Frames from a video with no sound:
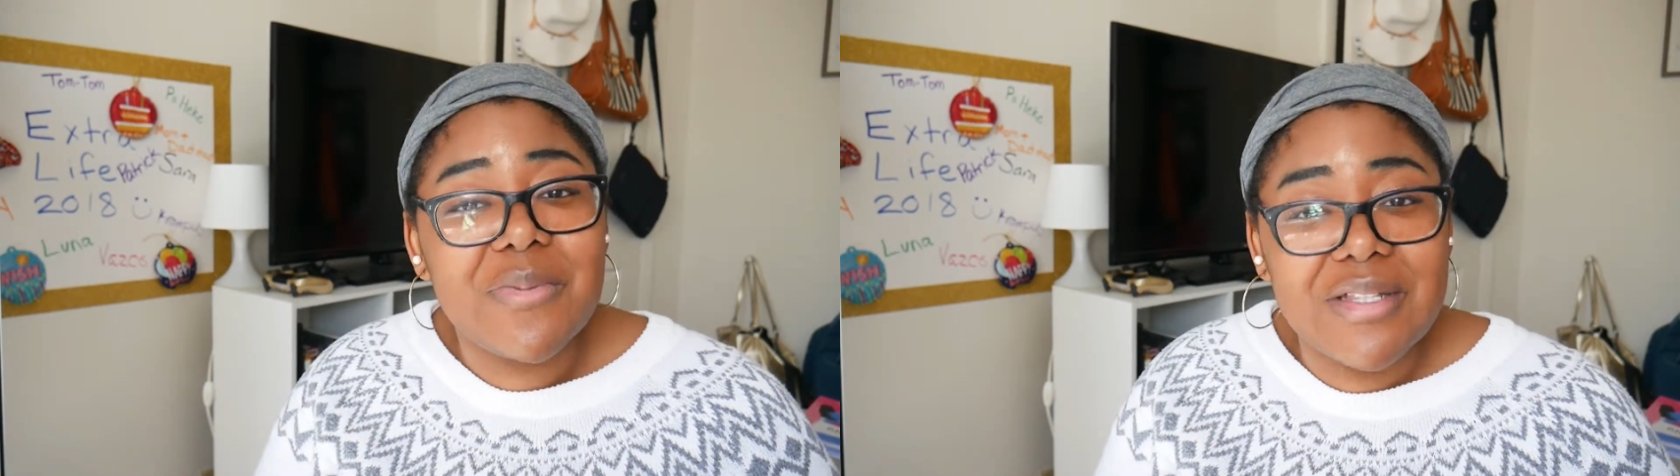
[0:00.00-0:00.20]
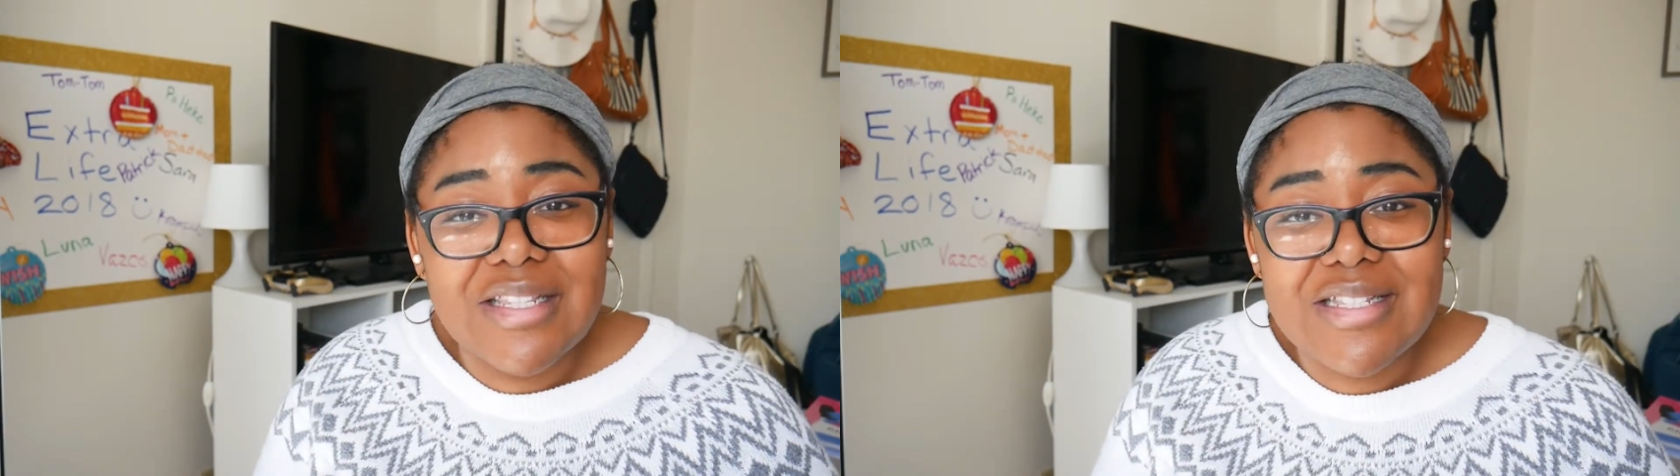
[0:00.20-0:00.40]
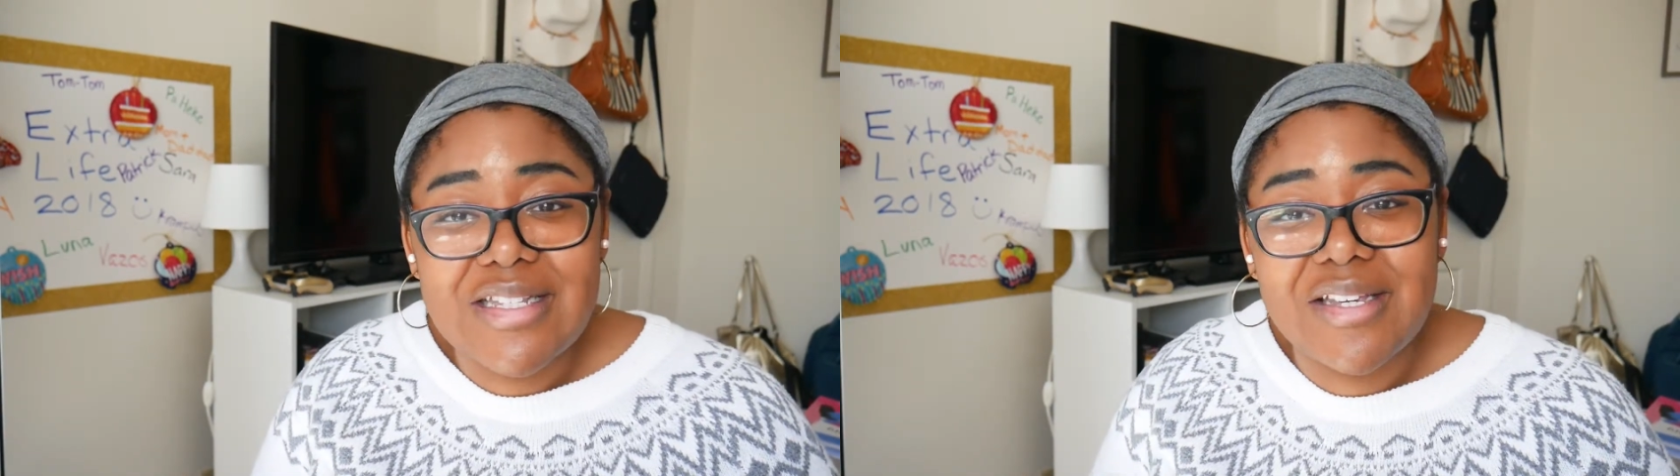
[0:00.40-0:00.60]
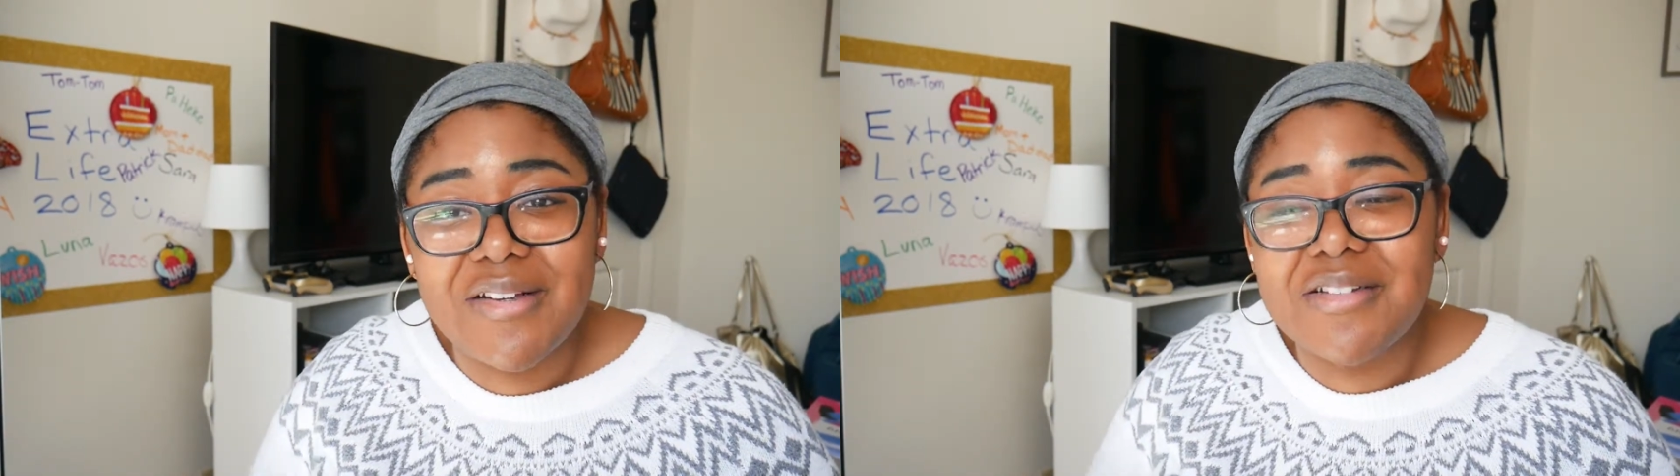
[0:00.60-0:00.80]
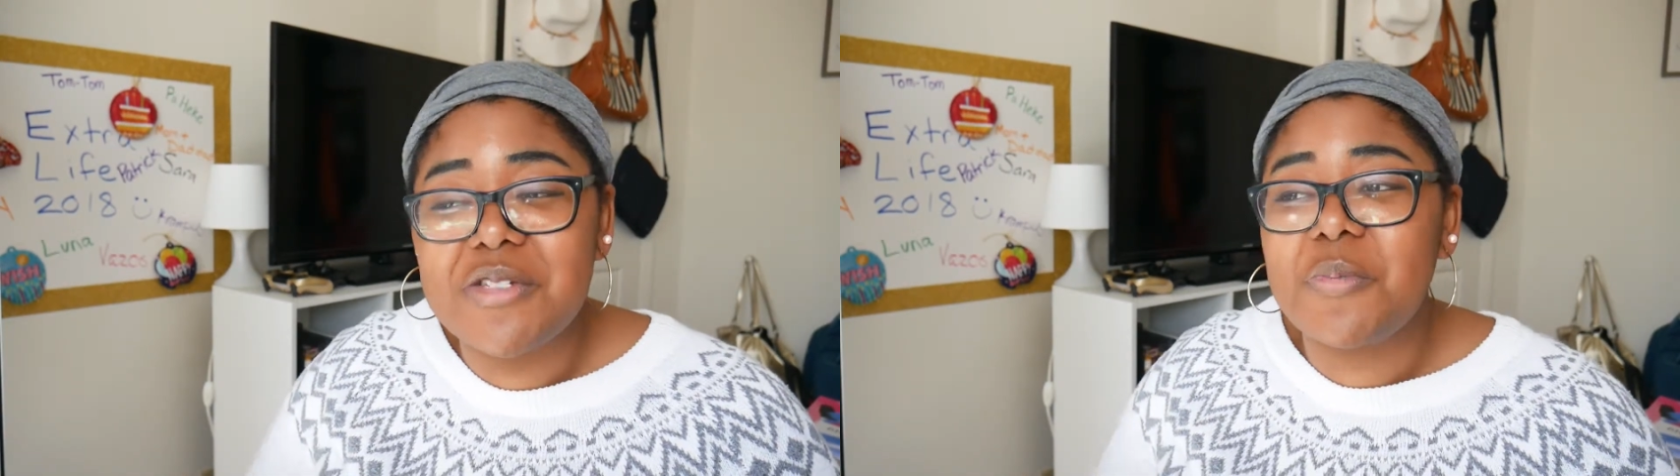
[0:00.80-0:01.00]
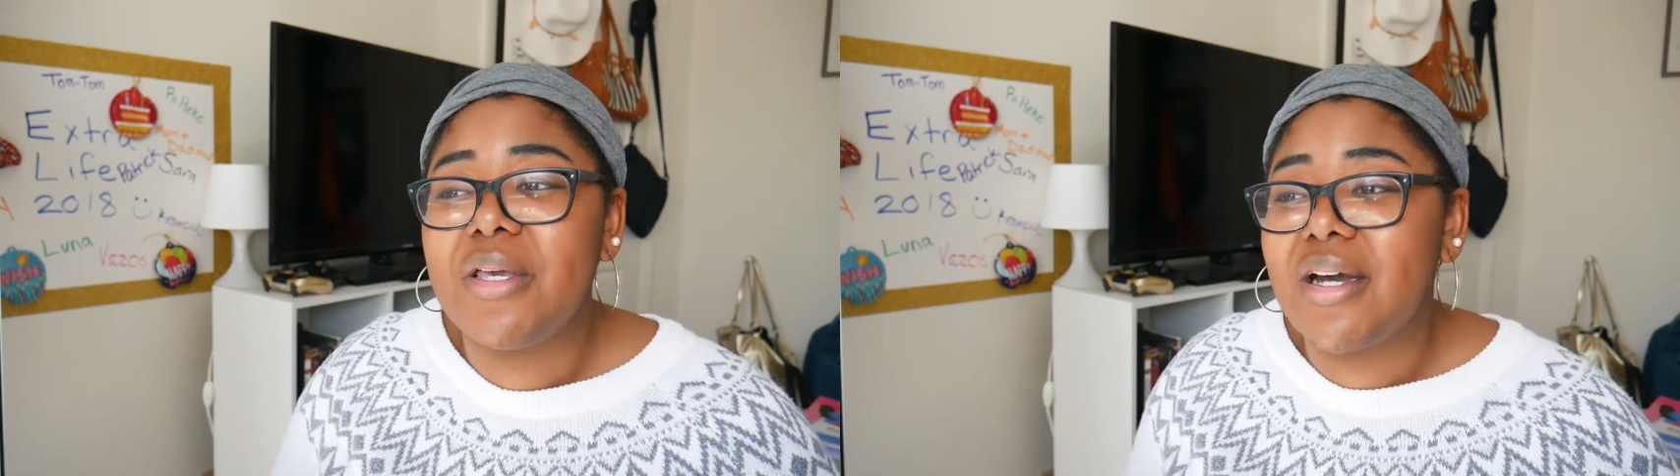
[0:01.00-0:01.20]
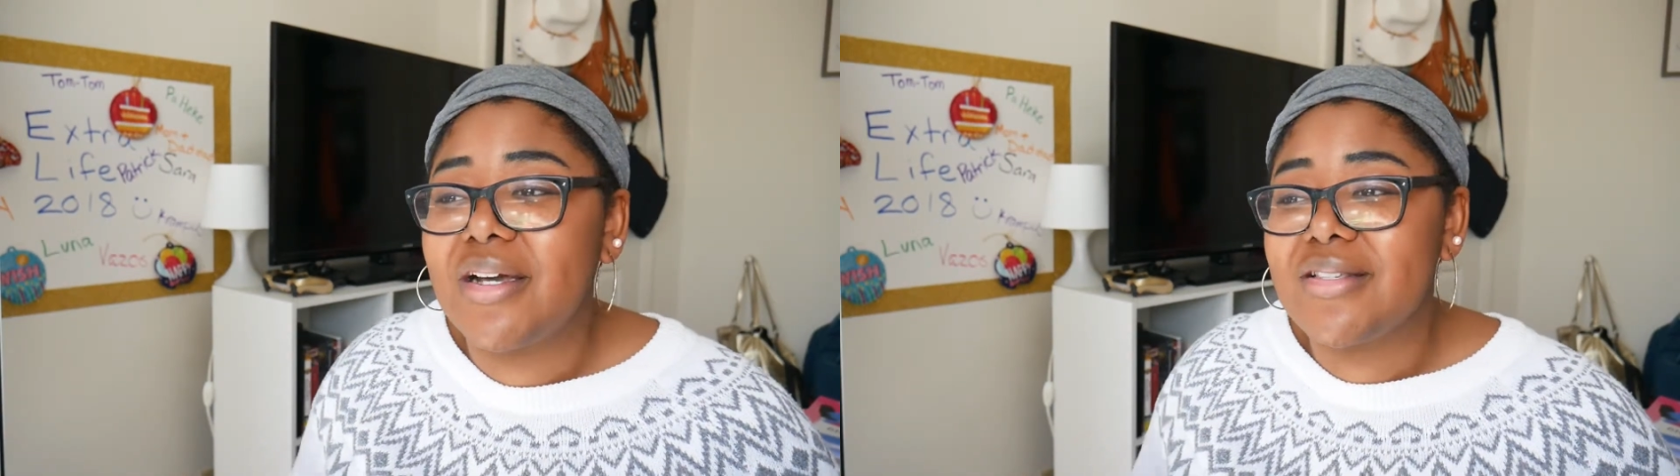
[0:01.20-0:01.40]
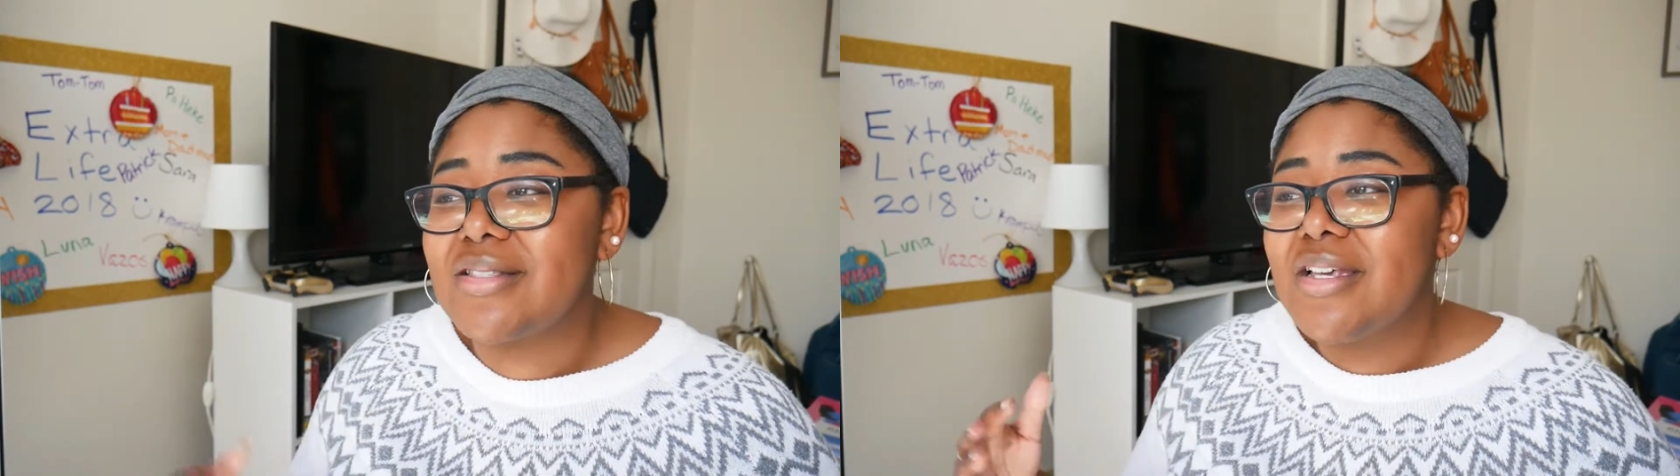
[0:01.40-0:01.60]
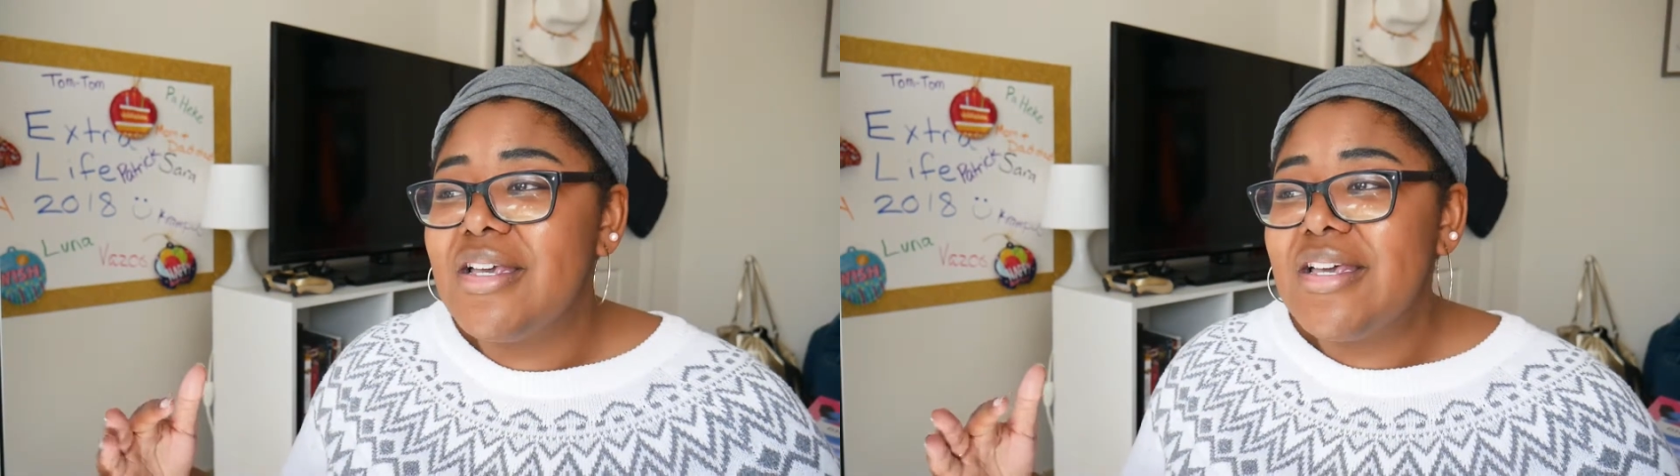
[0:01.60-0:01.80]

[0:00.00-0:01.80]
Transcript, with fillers: one this year just because